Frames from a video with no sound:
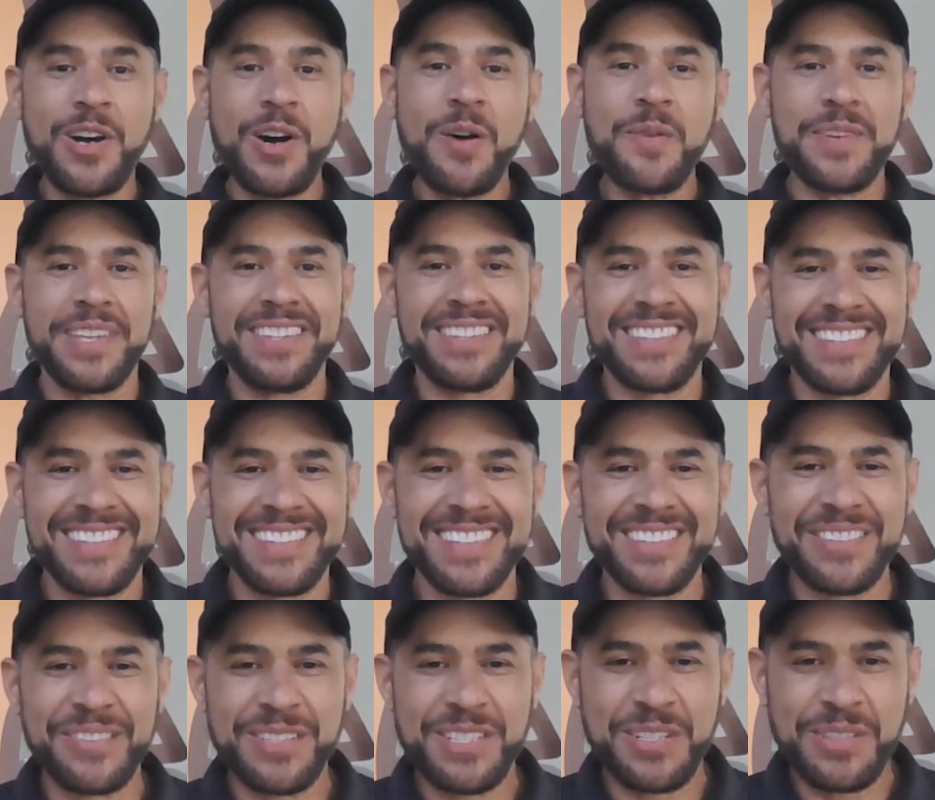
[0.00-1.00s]
COVID,
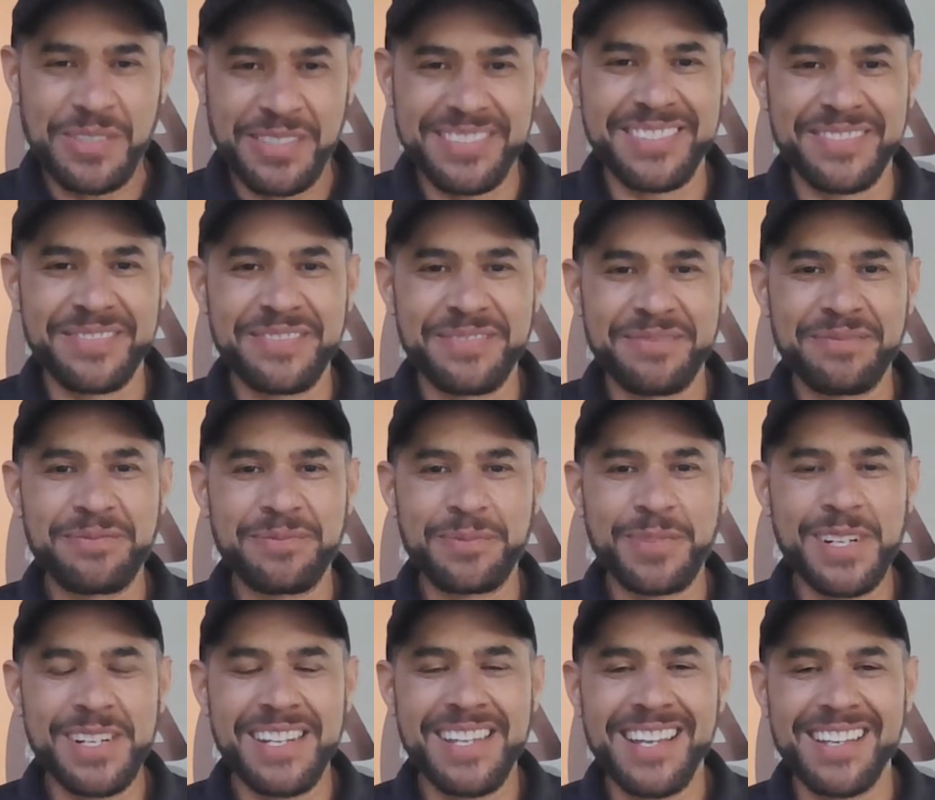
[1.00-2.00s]
which is
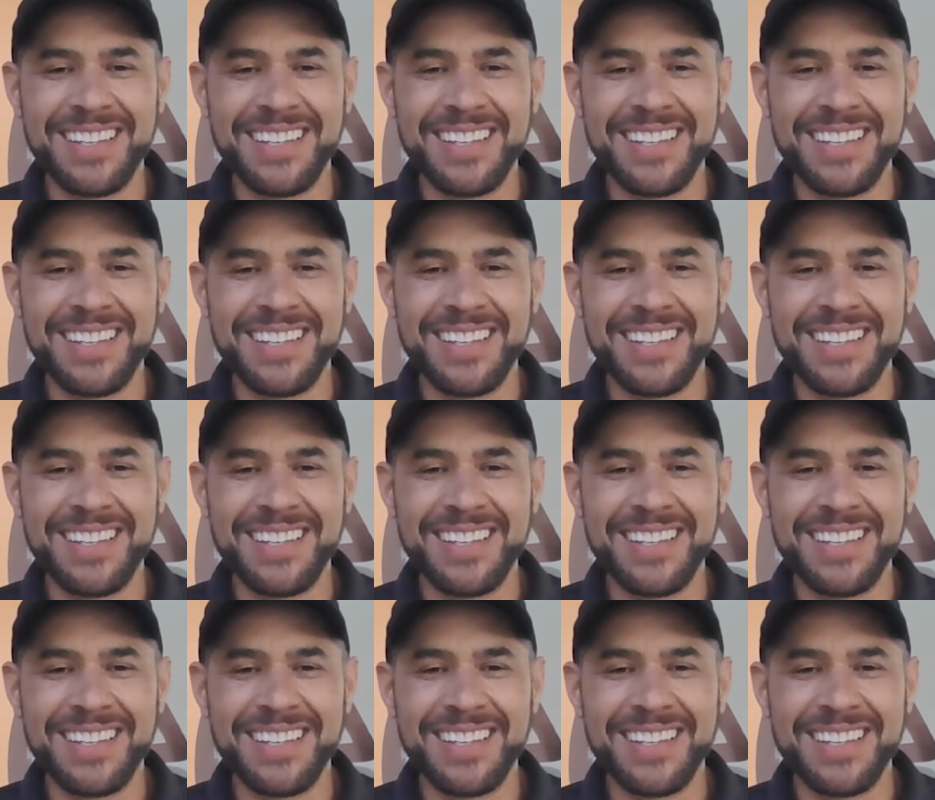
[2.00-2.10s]
pretty.